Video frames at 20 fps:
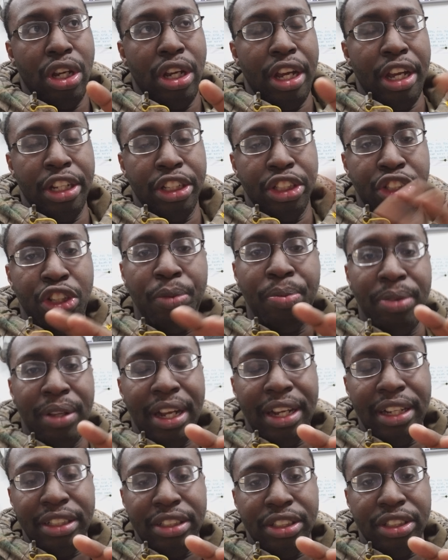in 2
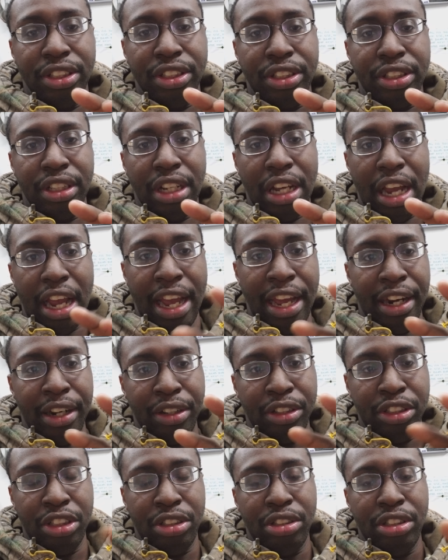places
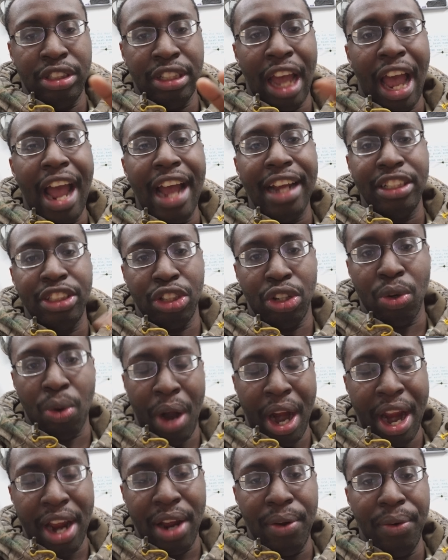and tied to
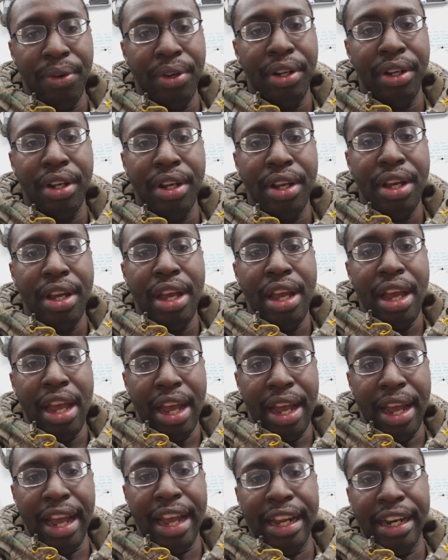ground,
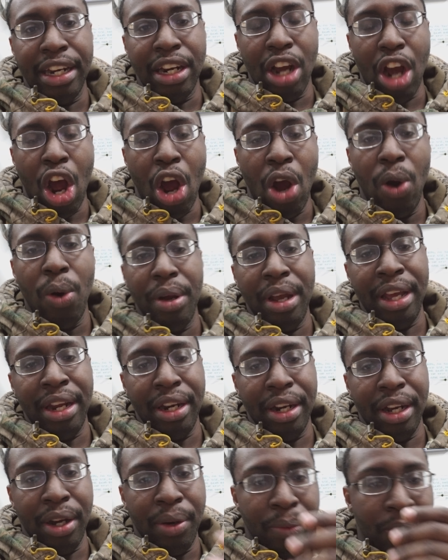and
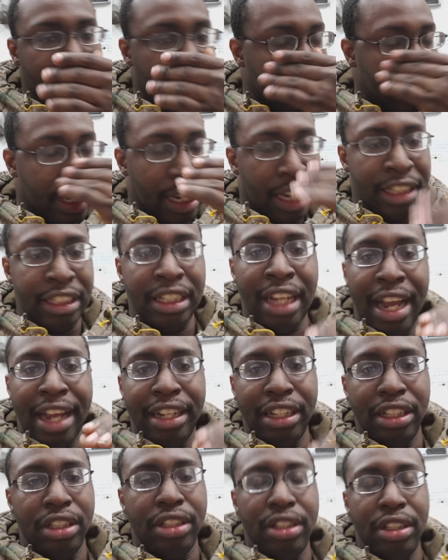with the test
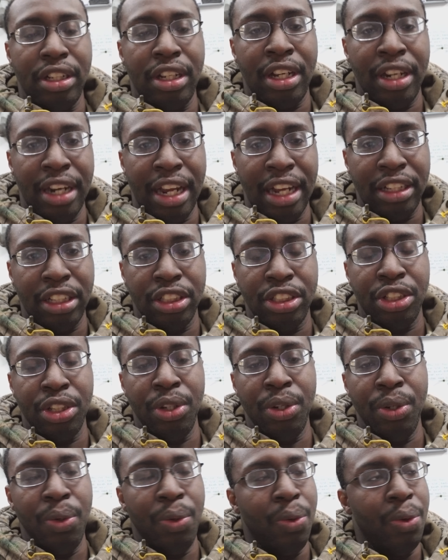light connected
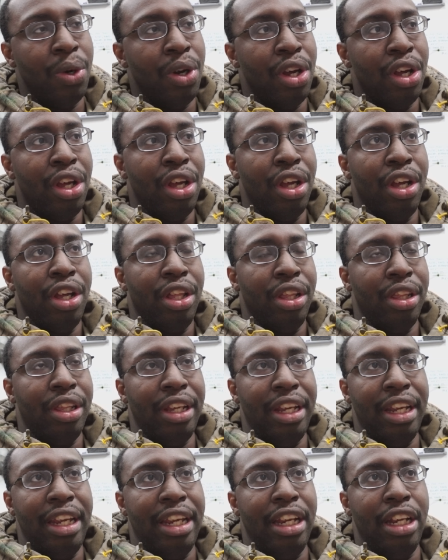to
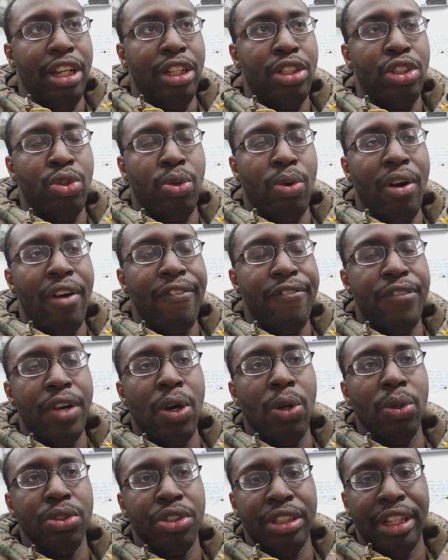the 12
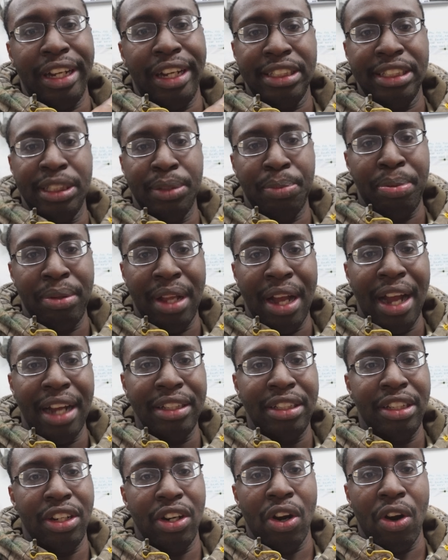volts that supplied
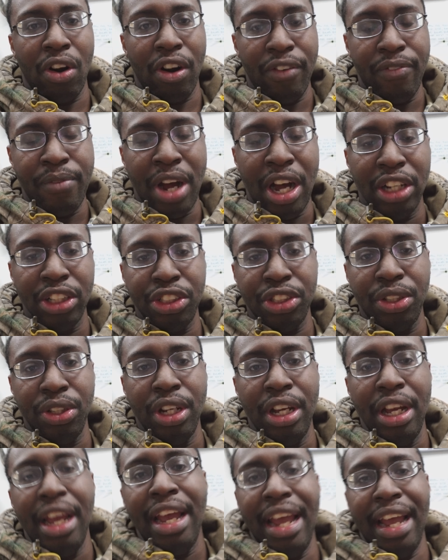to the RF module,
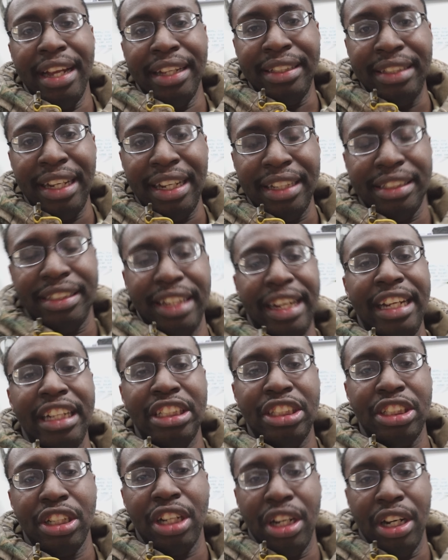and test
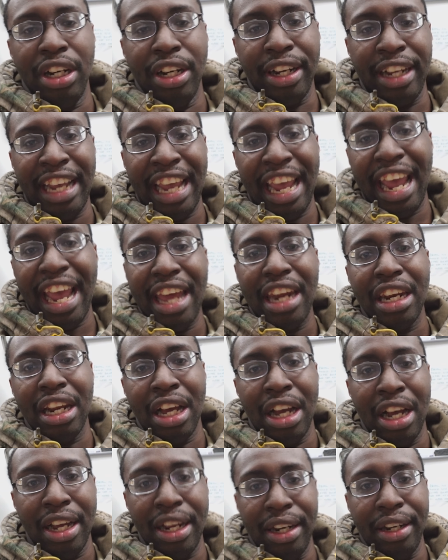each can
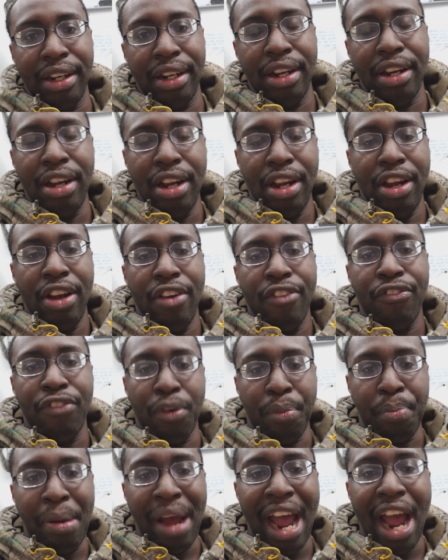line for
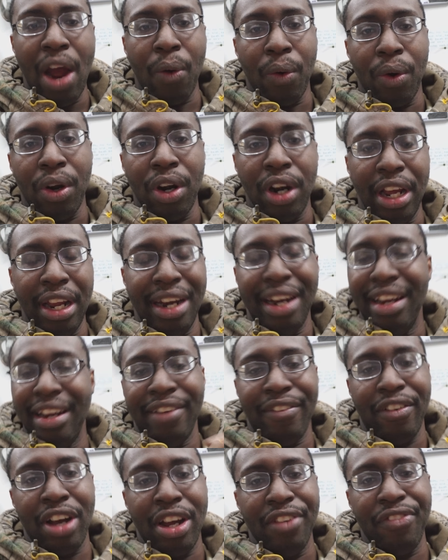power,
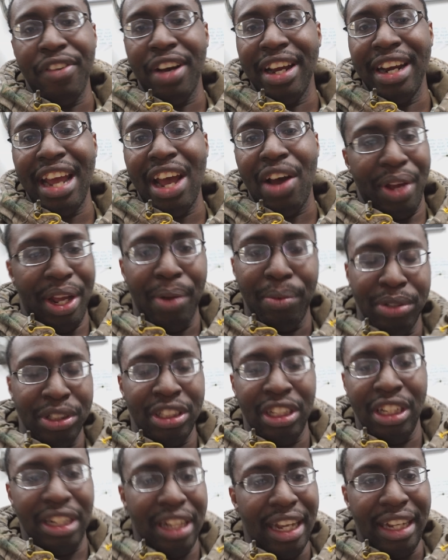and kind of find out it was
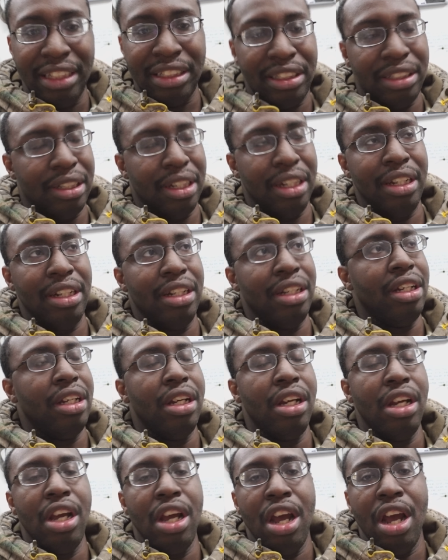less
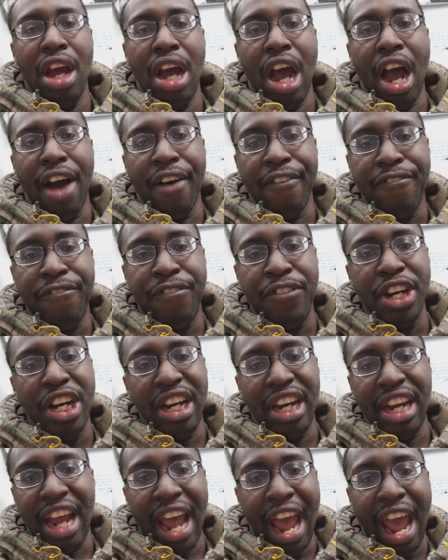than
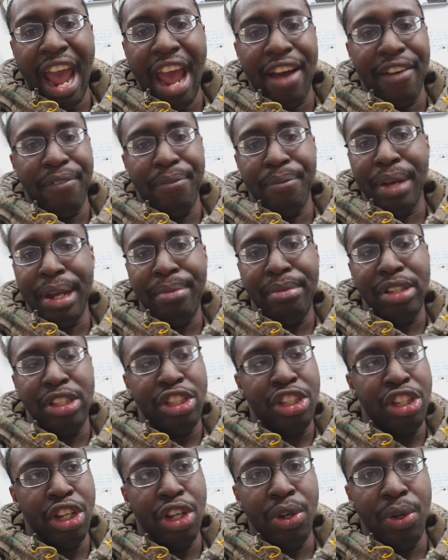1.5 feet, maybe
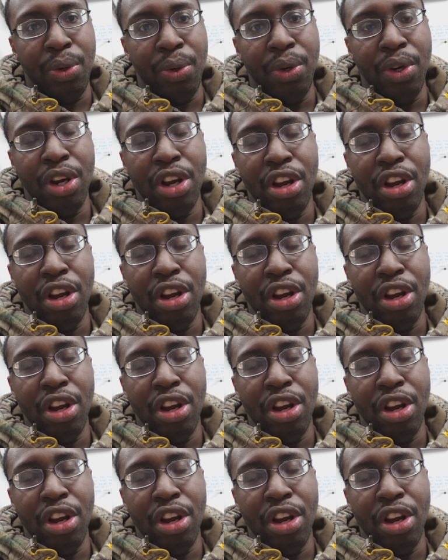2,